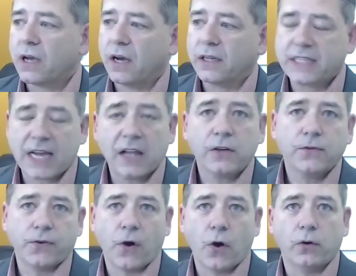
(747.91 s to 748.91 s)

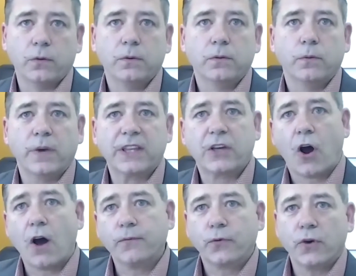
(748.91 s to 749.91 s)
telephone with
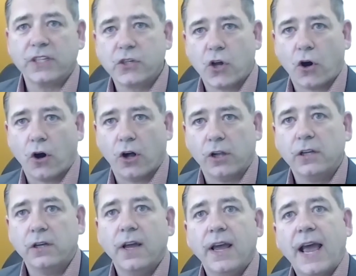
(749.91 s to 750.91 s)
conference call